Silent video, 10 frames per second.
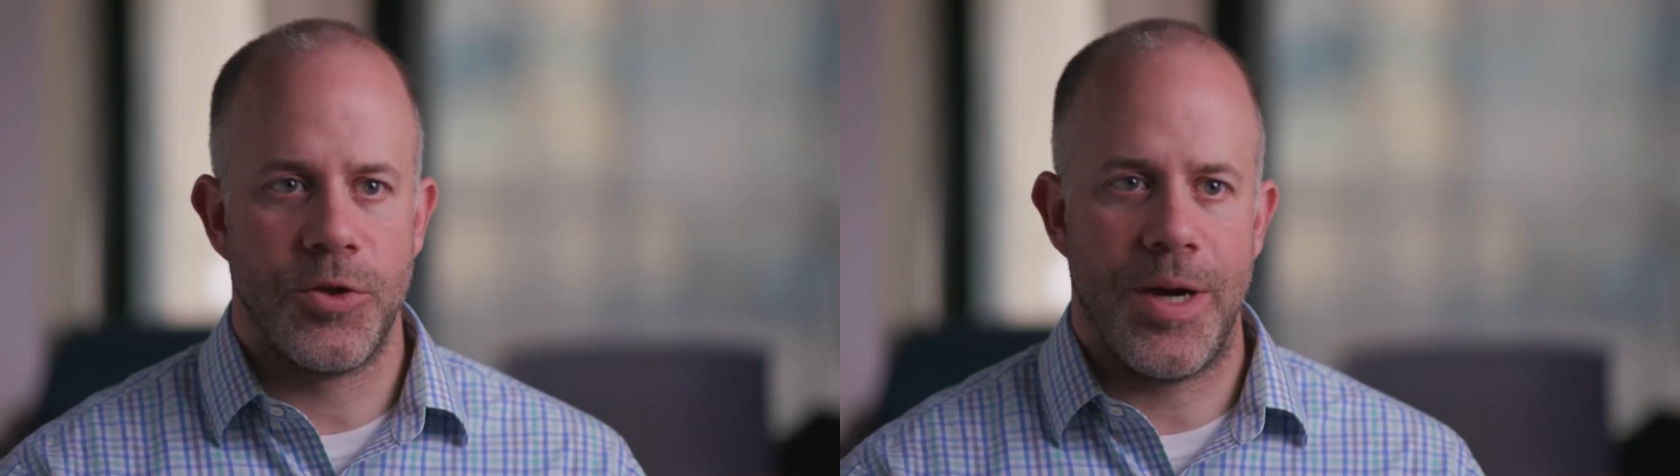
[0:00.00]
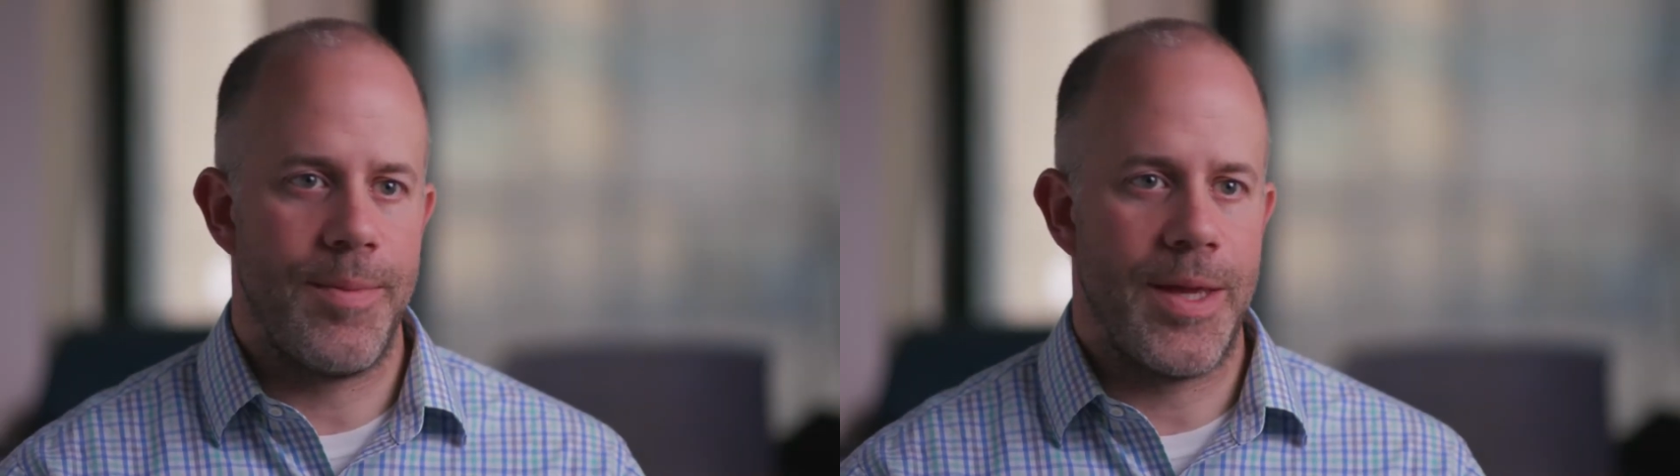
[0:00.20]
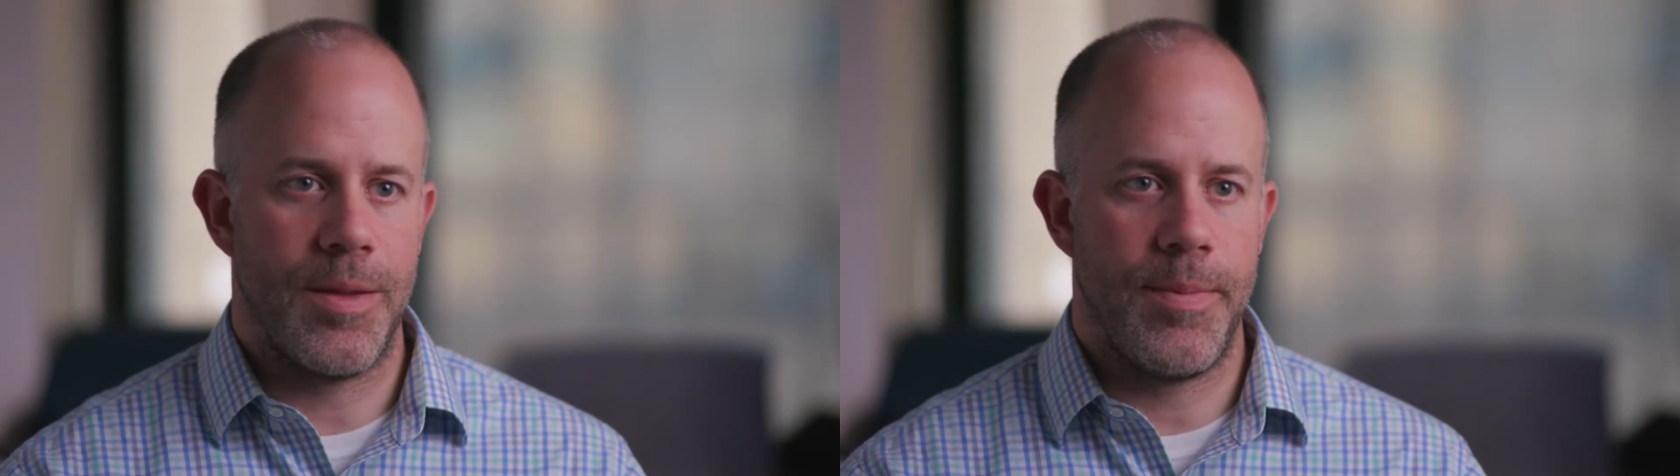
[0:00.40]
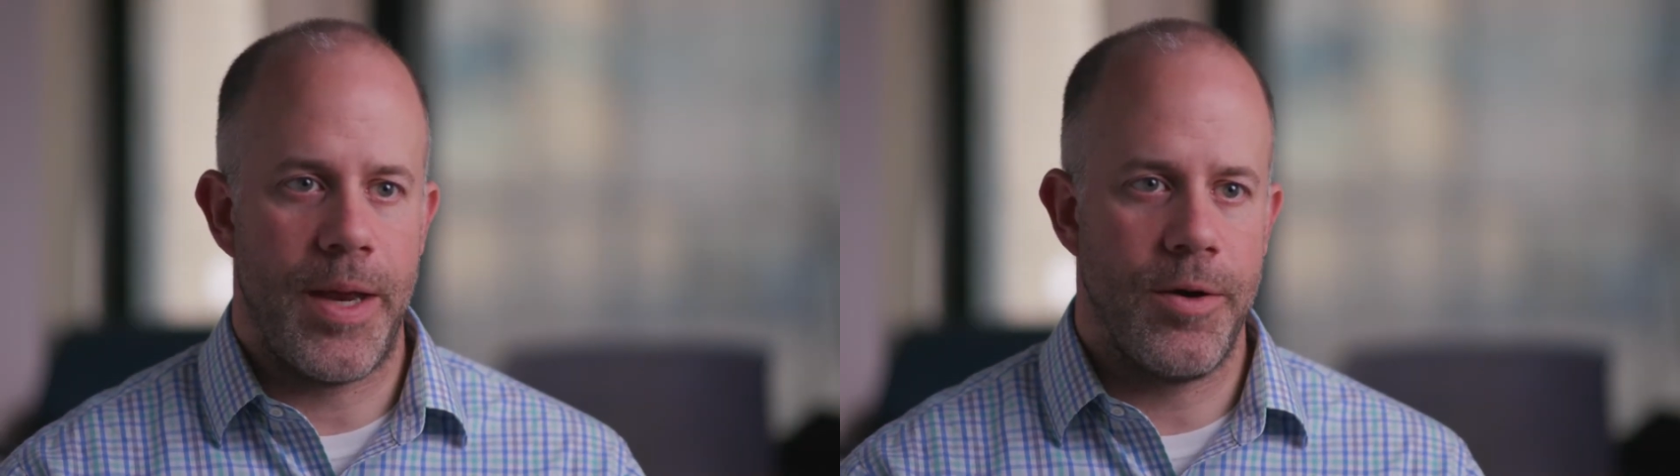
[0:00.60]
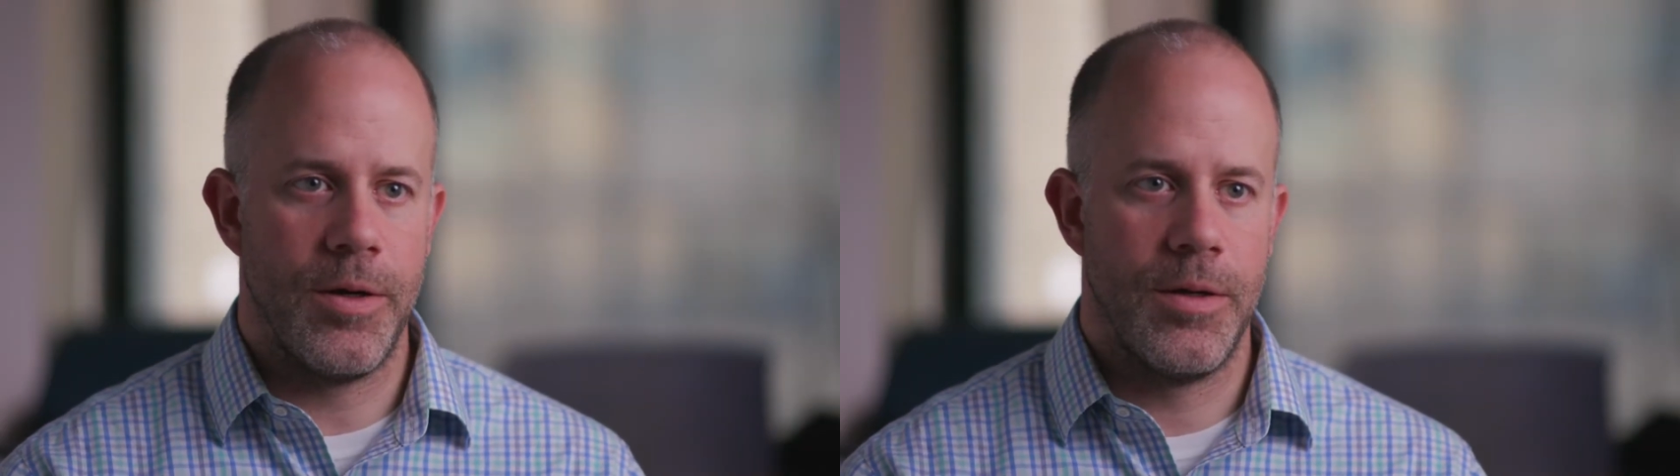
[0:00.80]
to try to make them
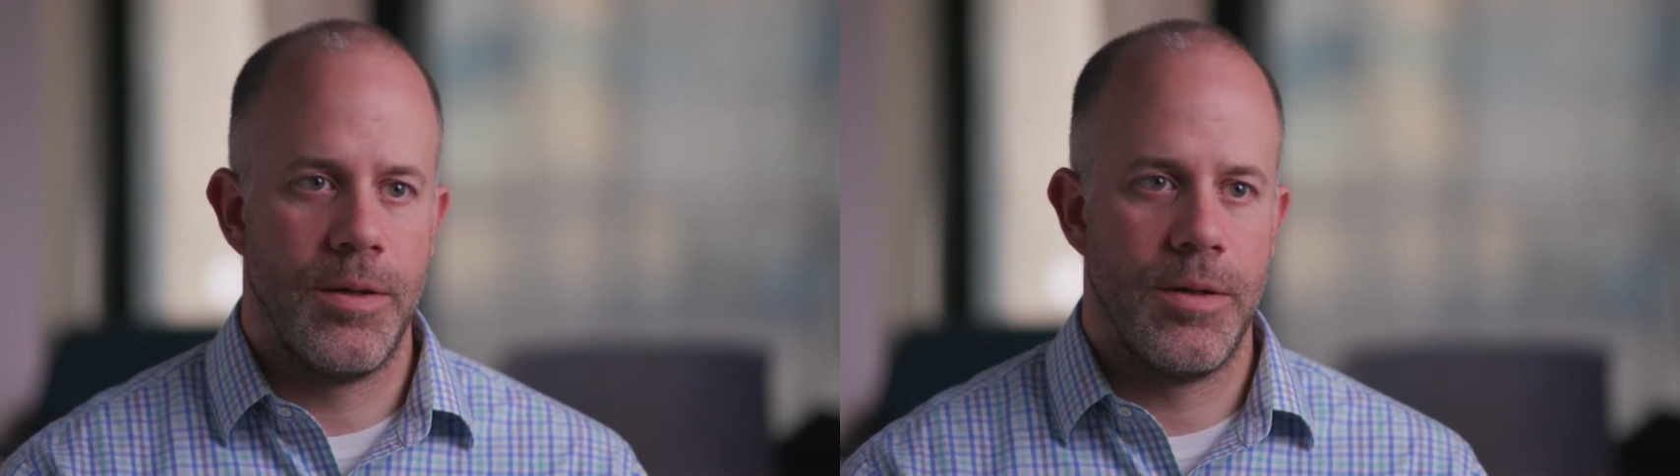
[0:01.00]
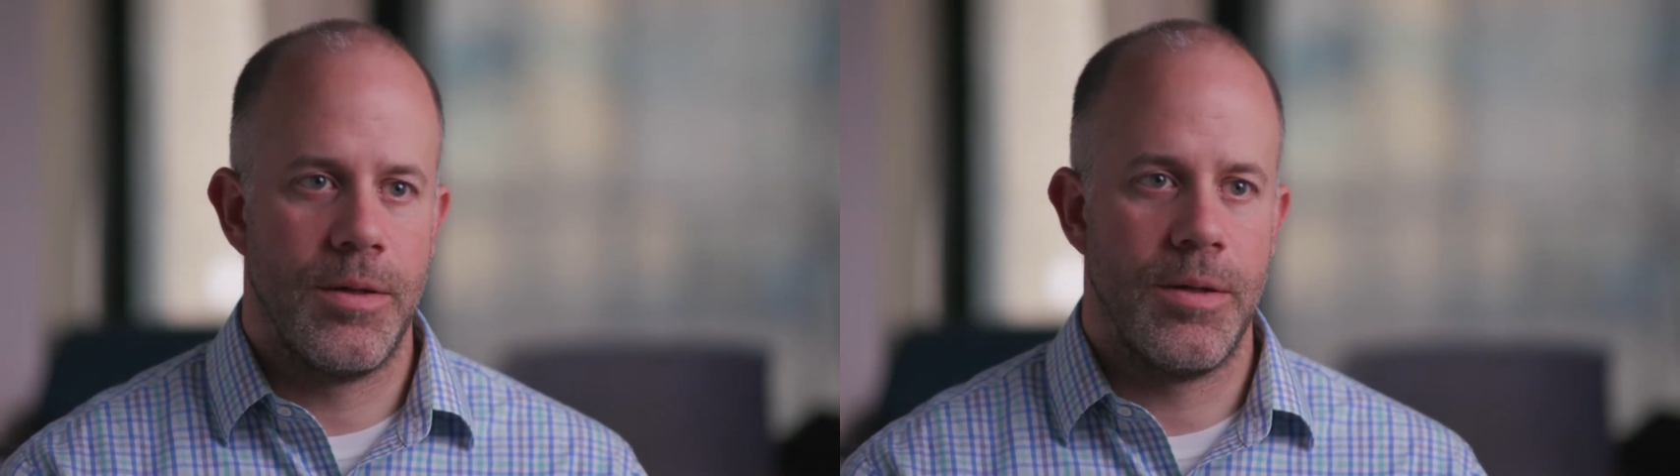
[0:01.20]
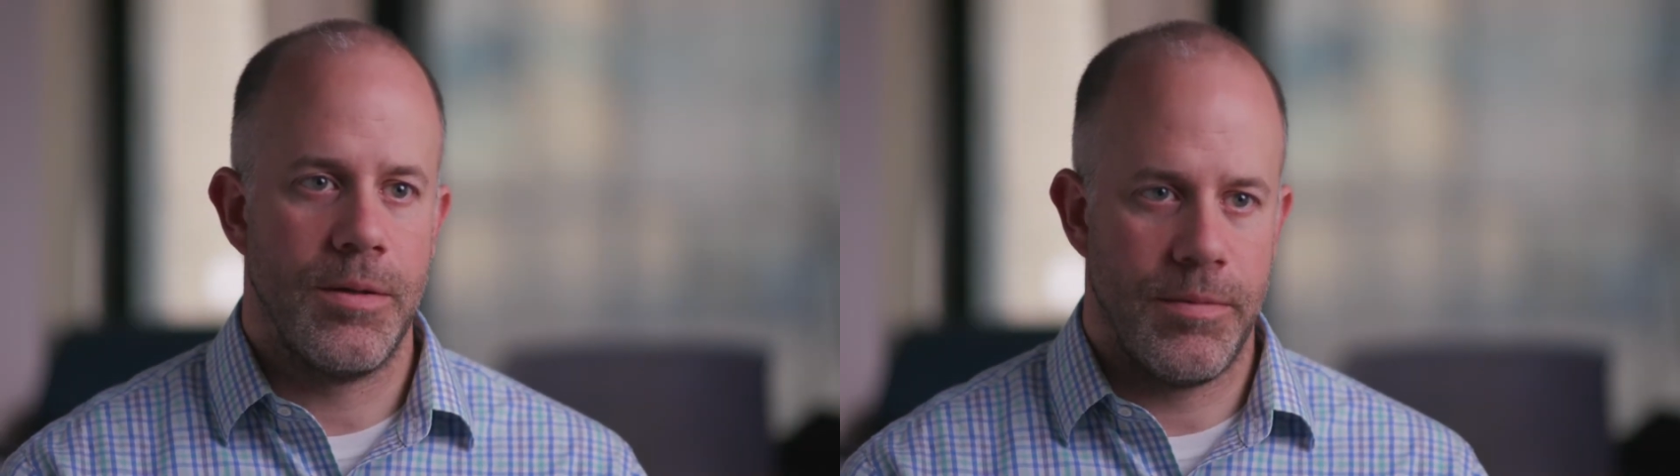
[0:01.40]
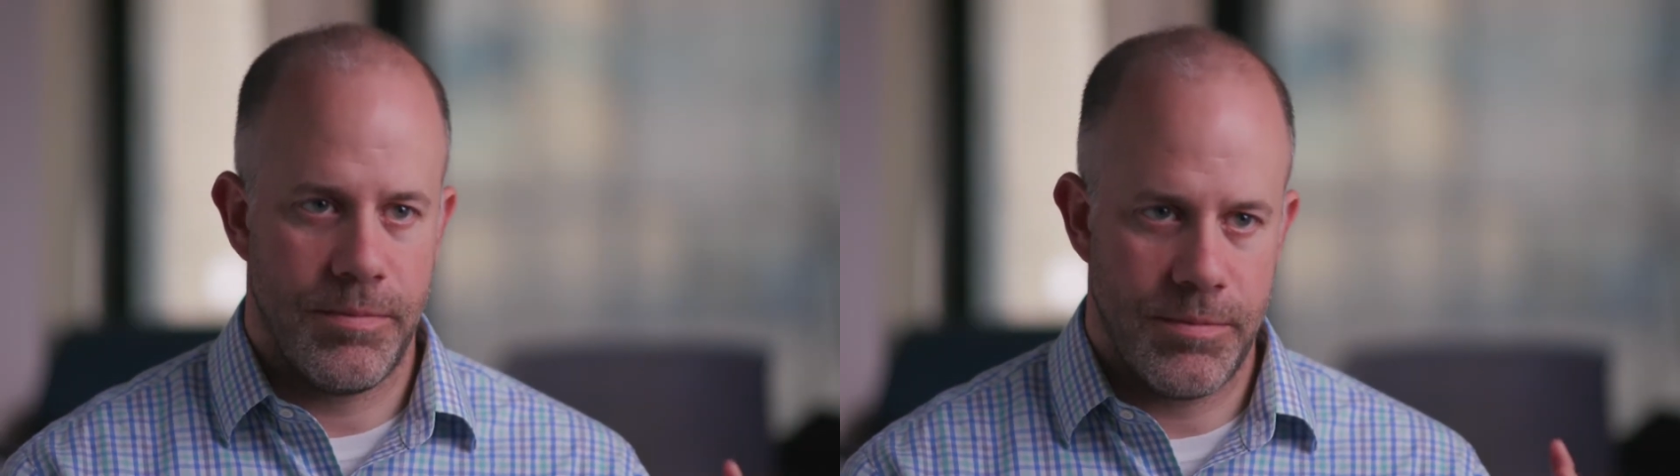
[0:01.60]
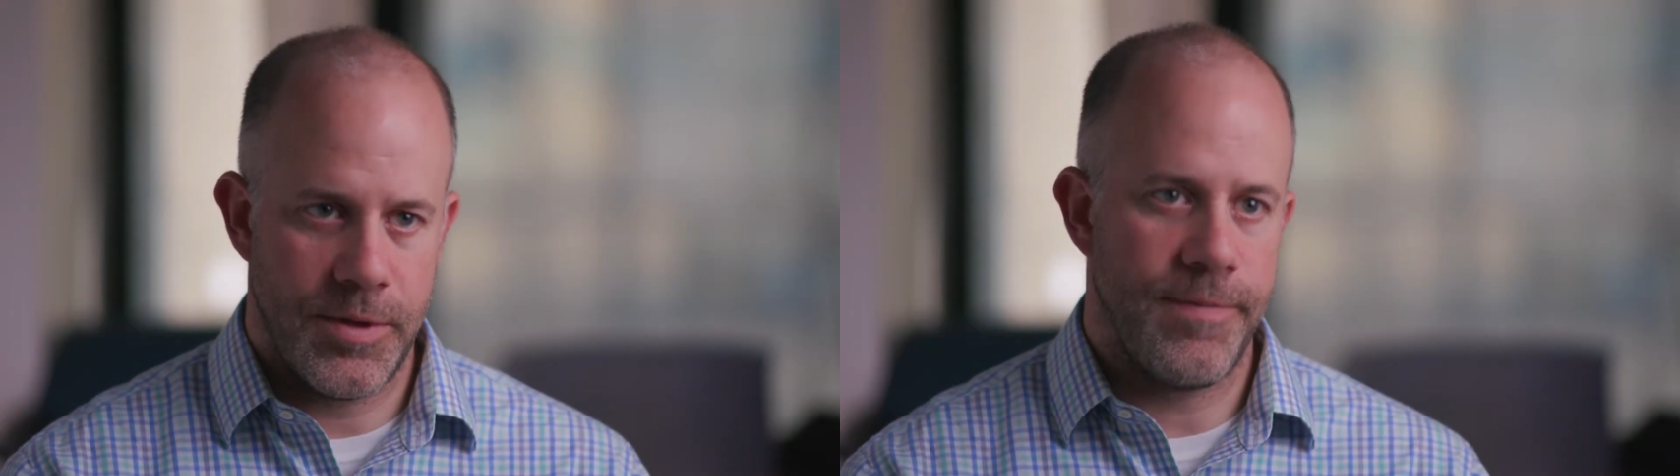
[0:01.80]
better
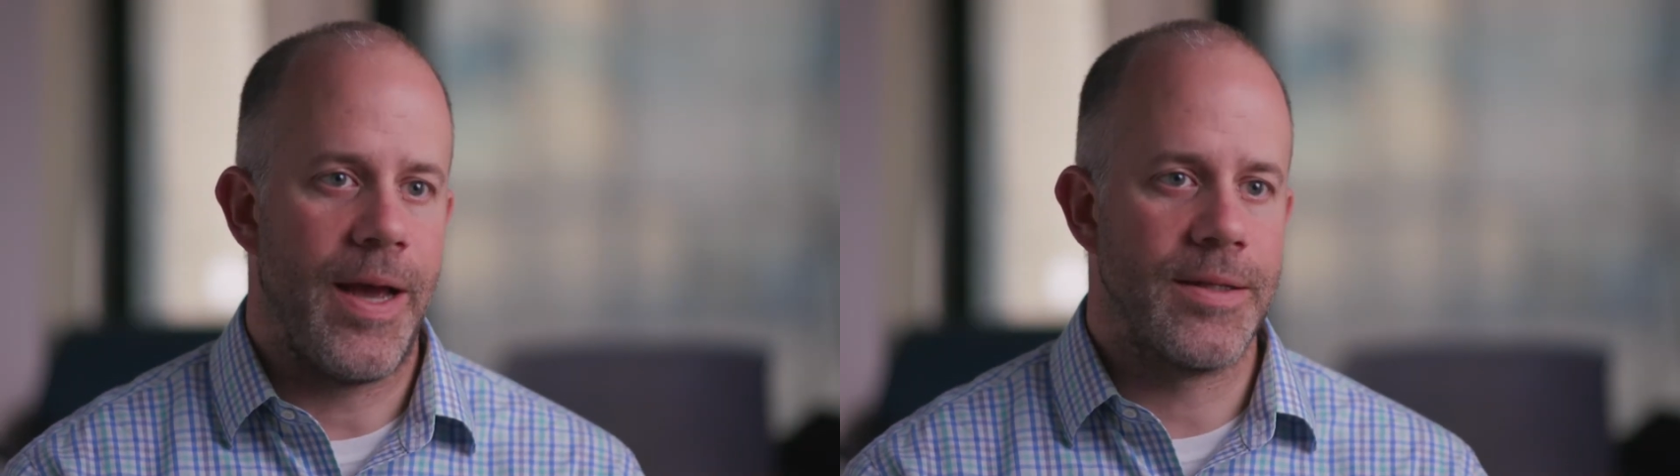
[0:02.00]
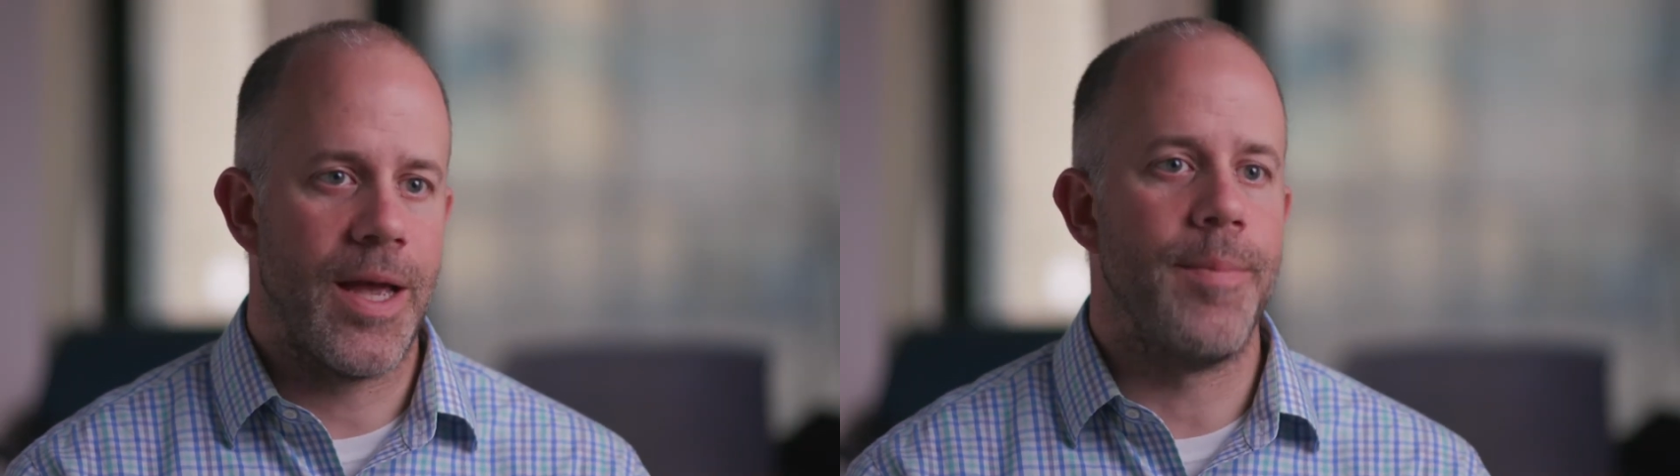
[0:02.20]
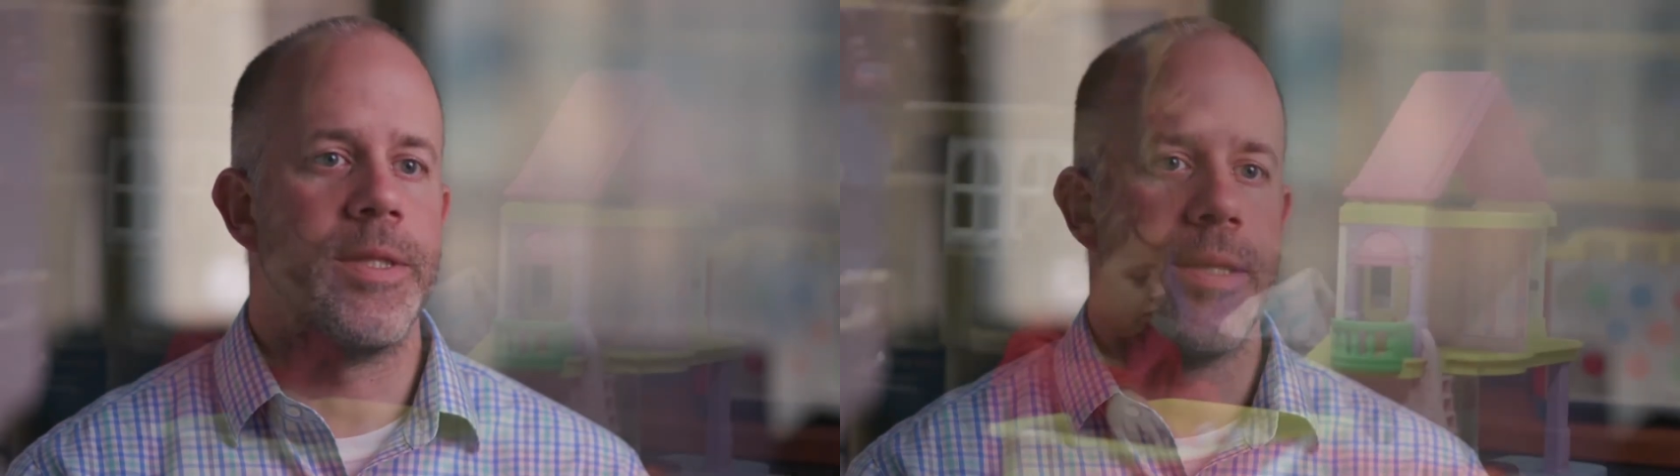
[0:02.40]
defies common